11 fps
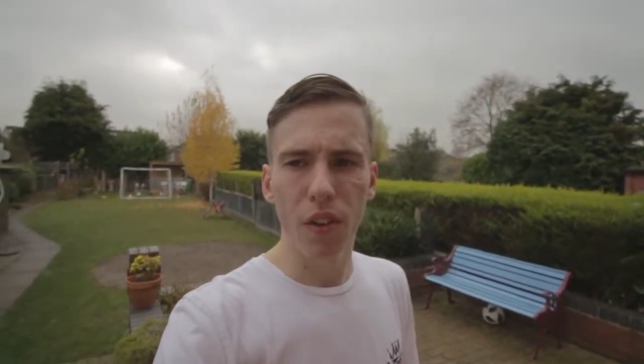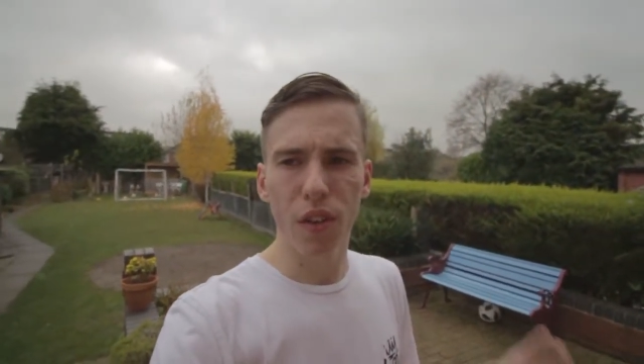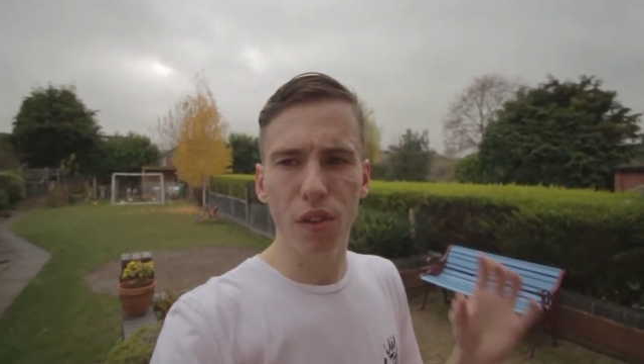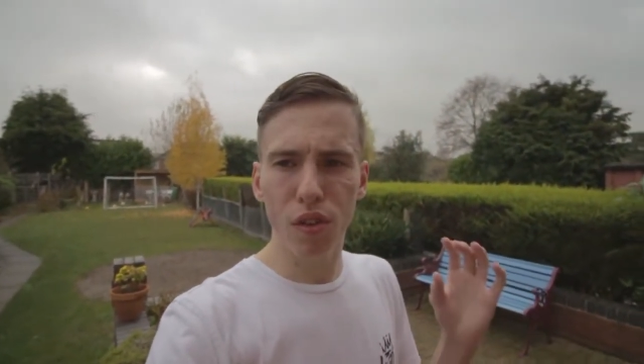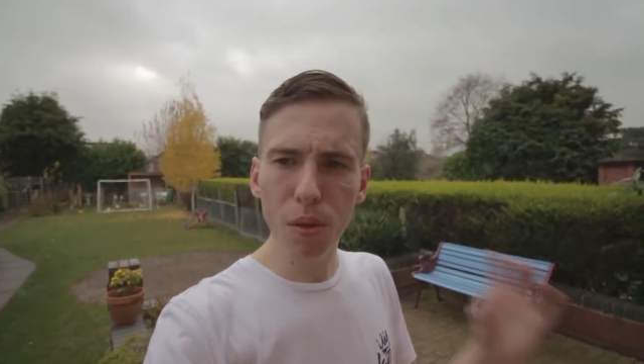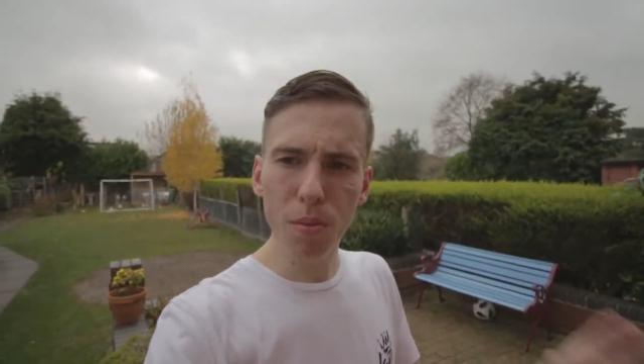For
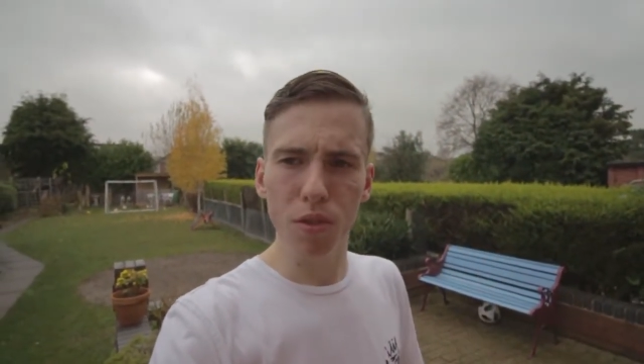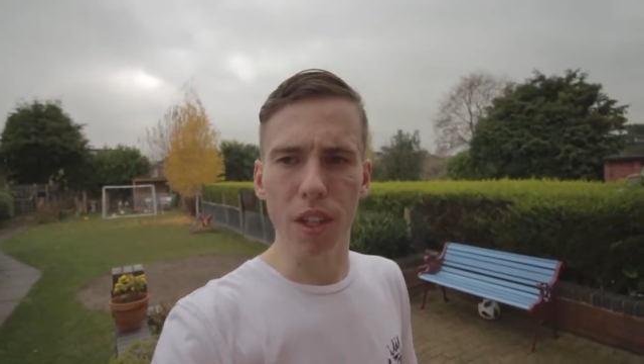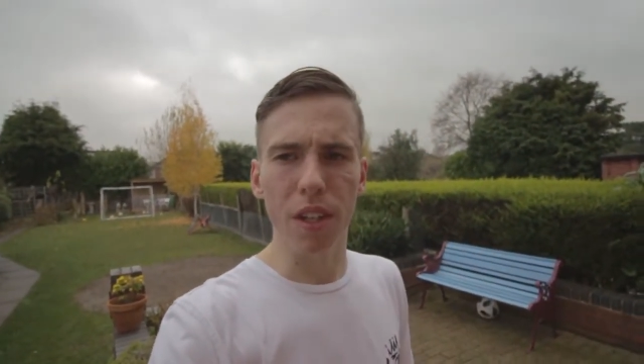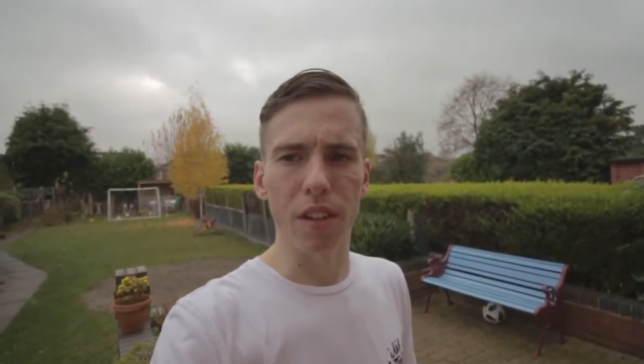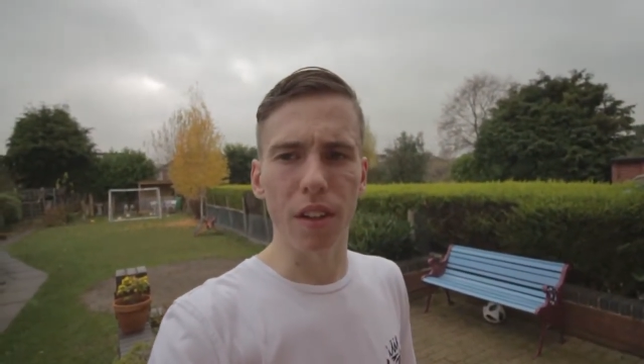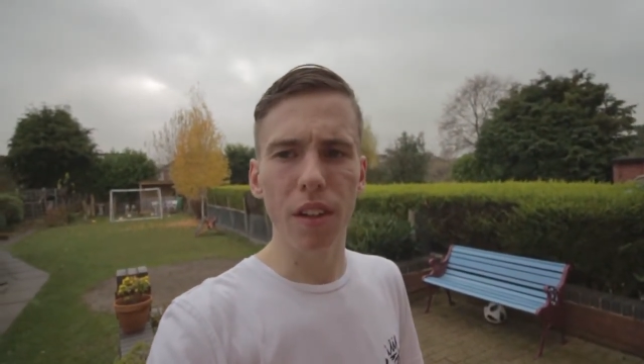some
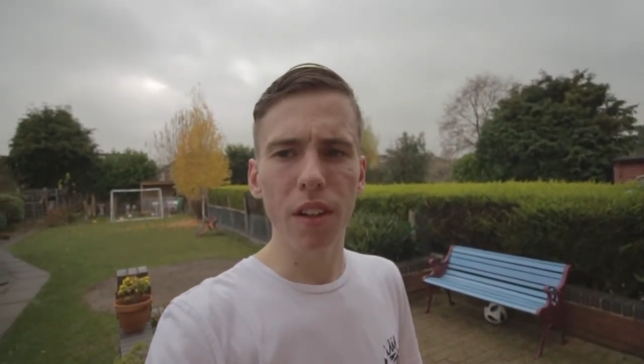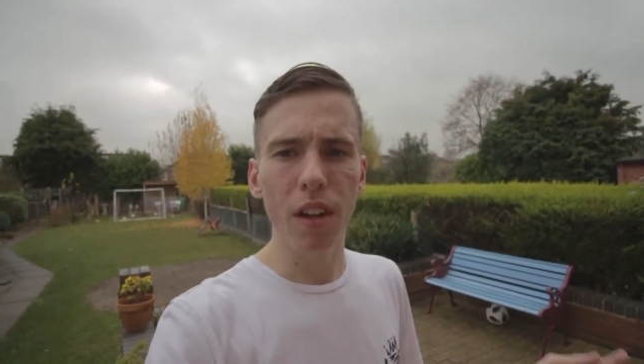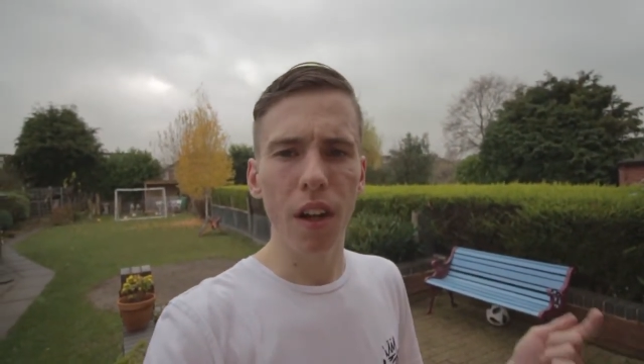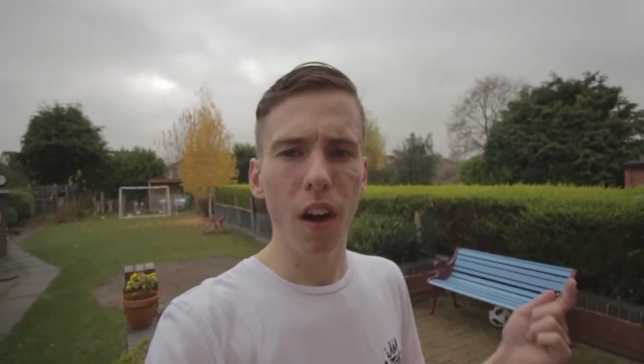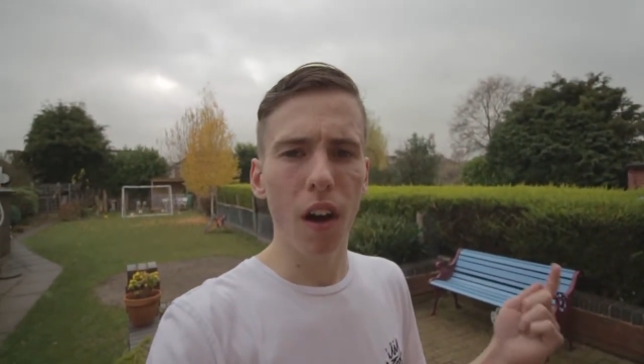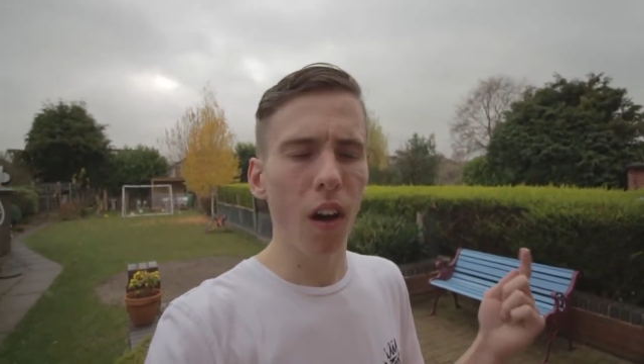
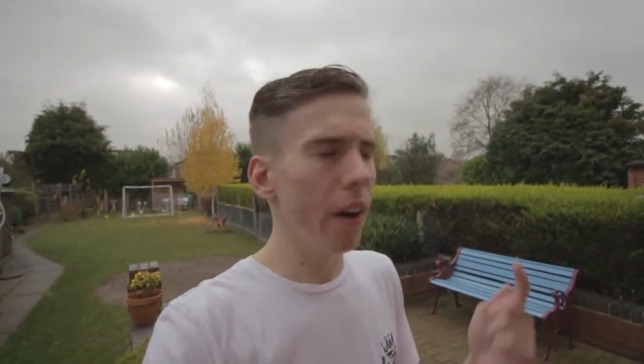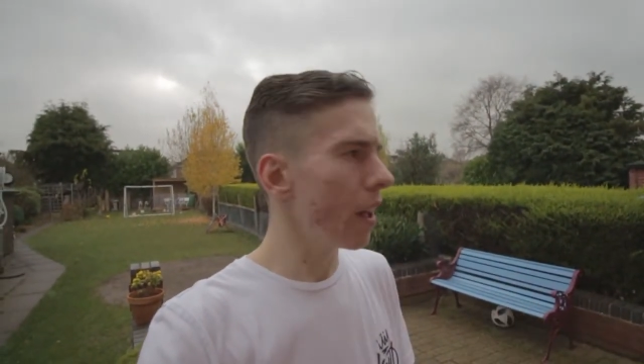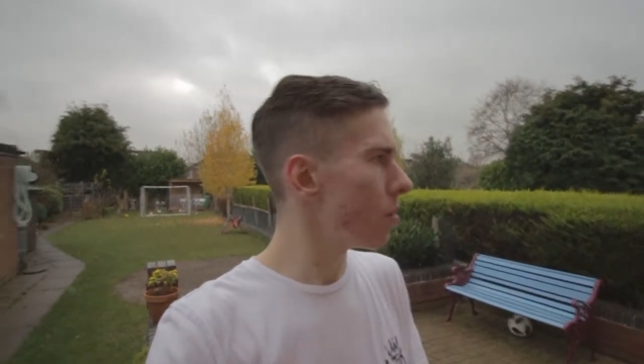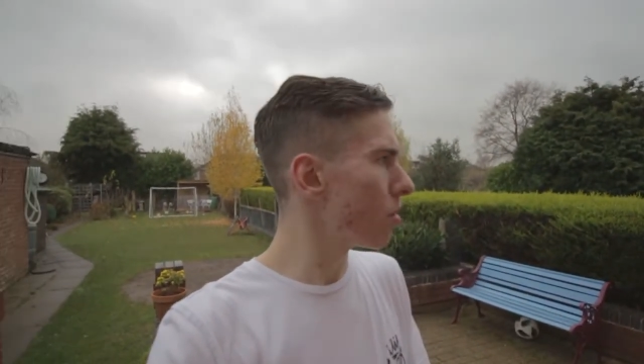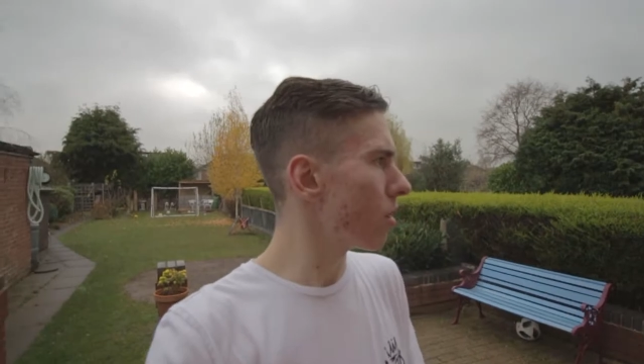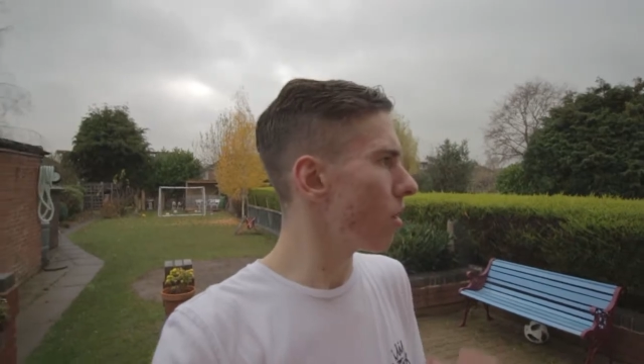reason, I
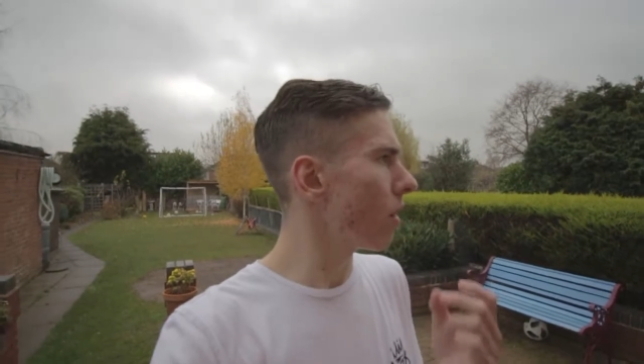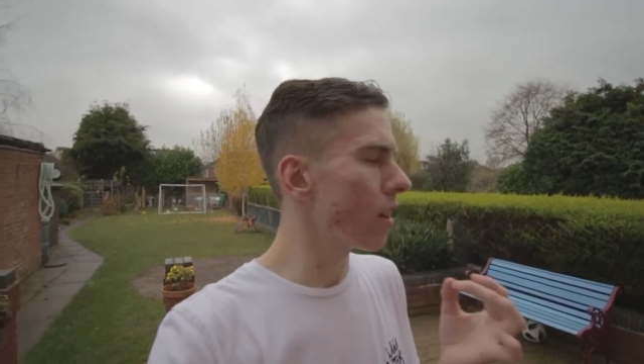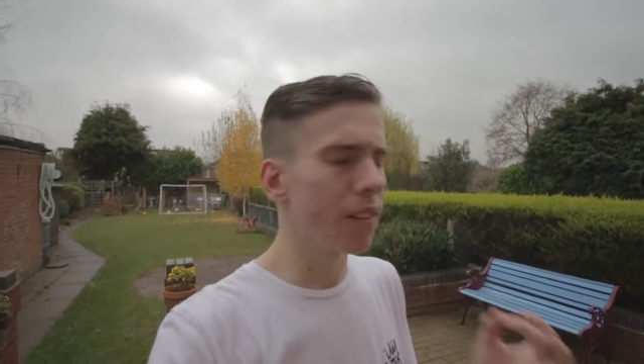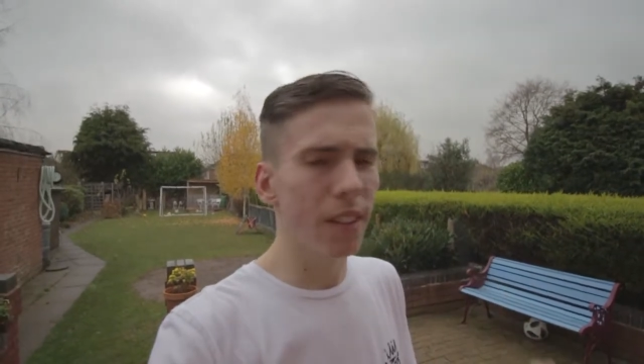am starting